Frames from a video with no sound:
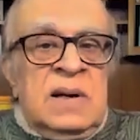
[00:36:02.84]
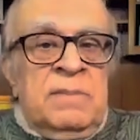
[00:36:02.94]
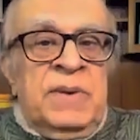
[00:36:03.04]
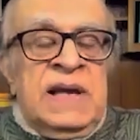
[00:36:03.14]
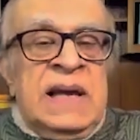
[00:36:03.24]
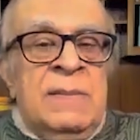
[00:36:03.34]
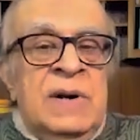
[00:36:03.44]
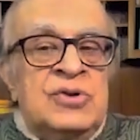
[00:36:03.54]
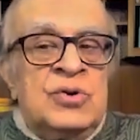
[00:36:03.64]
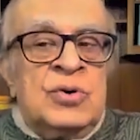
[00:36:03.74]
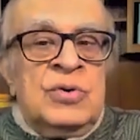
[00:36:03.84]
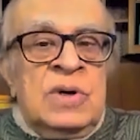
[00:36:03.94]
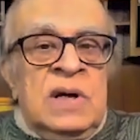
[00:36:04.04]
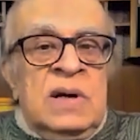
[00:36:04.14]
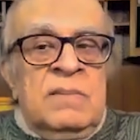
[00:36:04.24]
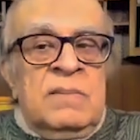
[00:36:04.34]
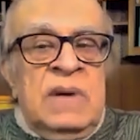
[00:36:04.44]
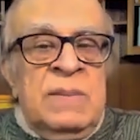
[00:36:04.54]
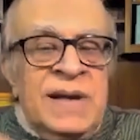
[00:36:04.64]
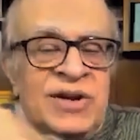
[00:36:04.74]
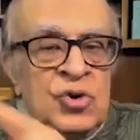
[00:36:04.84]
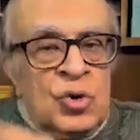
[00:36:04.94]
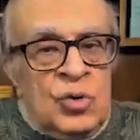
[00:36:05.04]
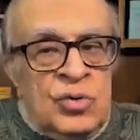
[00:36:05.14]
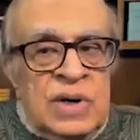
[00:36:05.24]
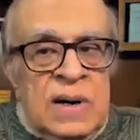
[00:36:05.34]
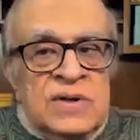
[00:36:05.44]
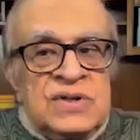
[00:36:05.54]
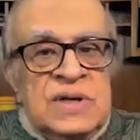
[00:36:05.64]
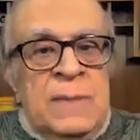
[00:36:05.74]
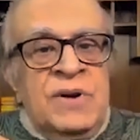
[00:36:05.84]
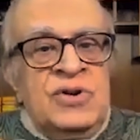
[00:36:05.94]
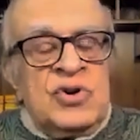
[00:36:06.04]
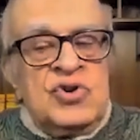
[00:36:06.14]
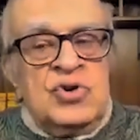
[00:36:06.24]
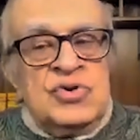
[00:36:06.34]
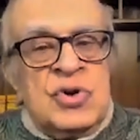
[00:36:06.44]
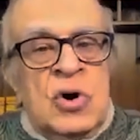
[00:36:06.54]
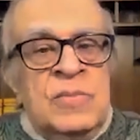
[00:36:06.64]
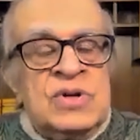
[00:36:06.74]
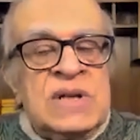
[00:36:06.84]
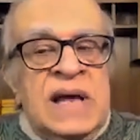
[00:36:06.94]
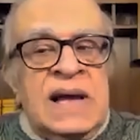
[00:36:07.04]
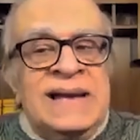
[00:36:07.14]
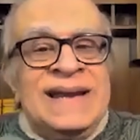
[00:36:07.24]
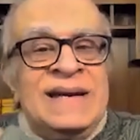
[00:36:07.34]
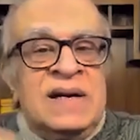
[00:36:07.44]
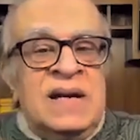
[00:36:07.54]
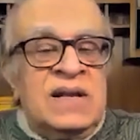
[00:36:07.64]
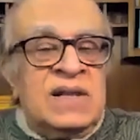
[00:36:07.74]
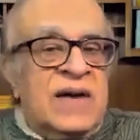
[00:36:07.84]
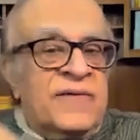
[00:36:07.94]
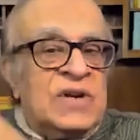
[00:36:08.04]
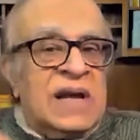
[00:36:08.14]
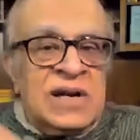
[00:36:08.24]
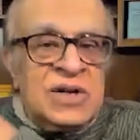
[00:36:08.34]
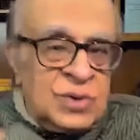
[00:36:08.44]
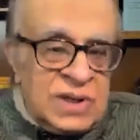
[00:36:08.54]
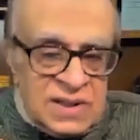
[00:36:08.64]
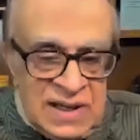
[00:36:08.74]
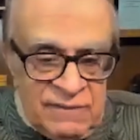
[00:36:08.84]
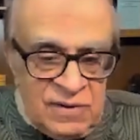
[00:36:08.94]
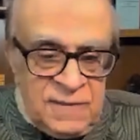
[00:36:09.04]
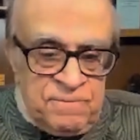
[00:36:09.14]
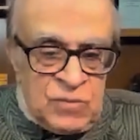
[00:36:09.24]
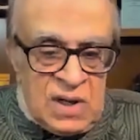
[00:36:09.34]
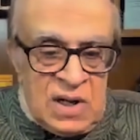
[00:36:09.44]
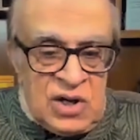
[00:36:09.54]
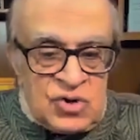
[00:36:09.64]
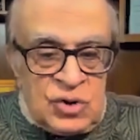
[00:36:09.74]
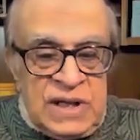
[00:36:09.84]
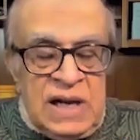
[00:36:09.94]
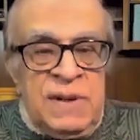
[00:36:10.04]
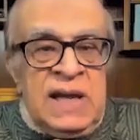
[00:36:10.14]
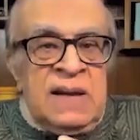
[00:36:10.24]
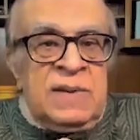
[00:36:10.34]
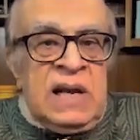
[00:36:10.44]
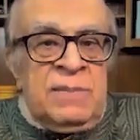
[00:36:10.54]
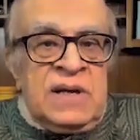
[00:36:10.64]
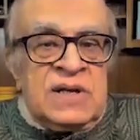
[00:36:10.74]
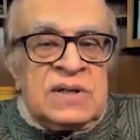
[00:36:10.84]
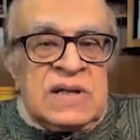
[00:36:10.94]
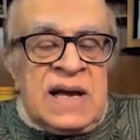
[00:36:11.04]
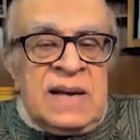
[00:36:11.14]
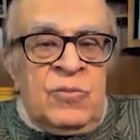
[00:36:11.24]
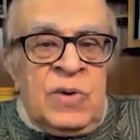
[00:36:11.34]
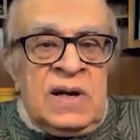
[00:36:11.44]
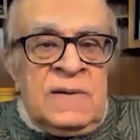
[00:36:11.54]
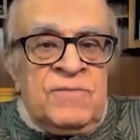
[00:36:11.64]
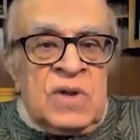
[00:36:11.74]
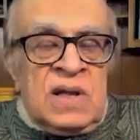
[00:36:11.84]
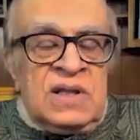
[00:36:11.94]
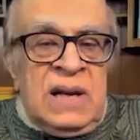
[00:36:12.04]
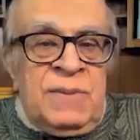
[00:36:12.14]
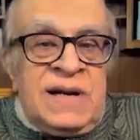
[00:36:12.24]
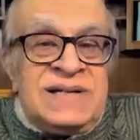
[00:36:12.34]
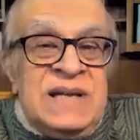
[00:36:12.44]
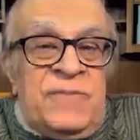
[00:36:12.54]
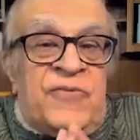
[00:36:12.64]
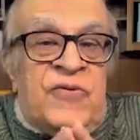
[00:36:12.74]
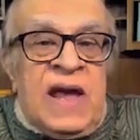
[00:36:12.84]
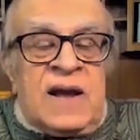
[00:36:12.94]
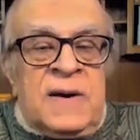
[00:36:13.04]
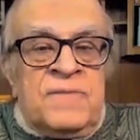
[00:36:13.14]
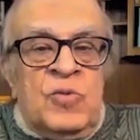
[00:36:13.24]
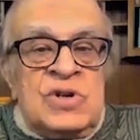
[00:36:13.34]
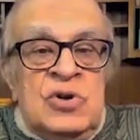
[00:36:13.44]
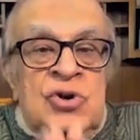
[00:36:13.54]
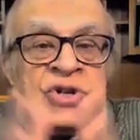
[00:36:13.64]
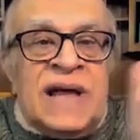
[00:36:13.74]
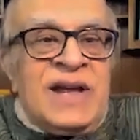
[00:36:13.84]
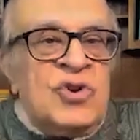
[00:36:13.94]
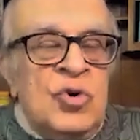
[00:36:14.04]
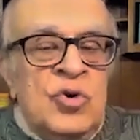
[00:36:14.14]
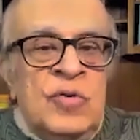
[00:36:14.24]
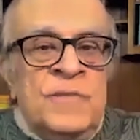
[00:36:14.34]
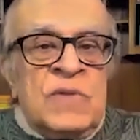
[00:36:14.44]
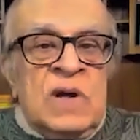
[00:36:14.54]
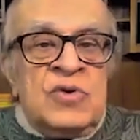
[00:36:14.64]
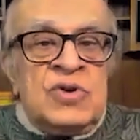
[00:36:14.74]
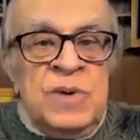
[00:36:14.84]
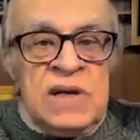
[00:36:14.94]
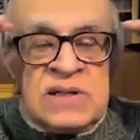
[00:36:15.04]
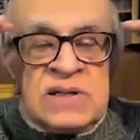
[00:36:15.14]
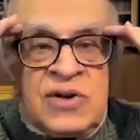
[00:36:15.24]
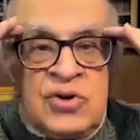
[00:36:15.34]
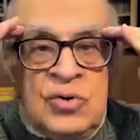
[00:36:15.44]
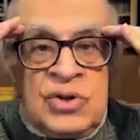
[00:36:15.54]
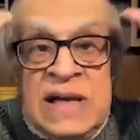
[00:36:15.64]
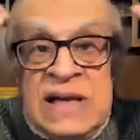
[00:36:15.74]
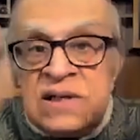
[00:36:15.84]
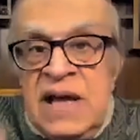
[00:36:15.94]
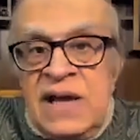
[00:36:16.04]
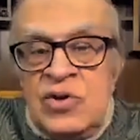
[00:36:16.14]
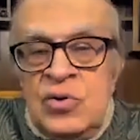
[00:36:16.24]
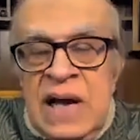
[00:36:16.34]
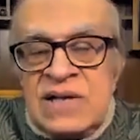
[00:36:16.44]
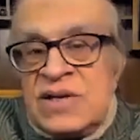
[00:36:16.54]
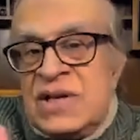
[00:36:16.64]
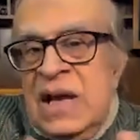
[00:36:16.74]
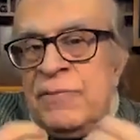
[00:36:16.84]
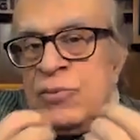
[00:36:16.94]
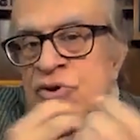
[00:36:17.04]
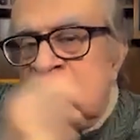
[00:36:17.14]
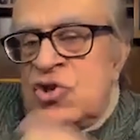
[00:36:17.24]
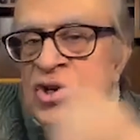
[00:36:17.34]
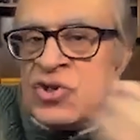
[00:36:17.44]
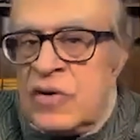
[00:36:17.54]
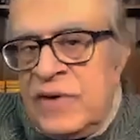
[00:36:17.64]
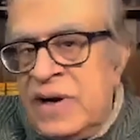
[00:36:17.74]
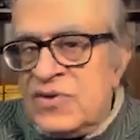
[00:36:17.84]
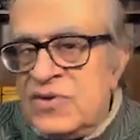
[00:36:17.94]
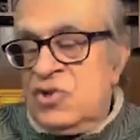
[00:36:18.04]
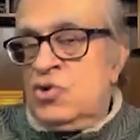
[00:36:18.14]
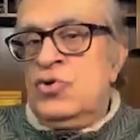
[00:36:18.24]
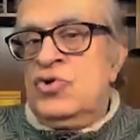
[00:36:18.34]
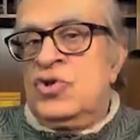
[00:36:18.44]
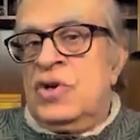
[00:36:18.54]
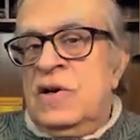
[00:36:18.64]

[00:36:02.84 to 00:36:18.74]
being able to mimic you, step in your shoes, almost like identity theft taken to another level. So there'll be a time when there'll be a deep fake which looks like you, speaks like you, thinks like you, has the same positions on various issues,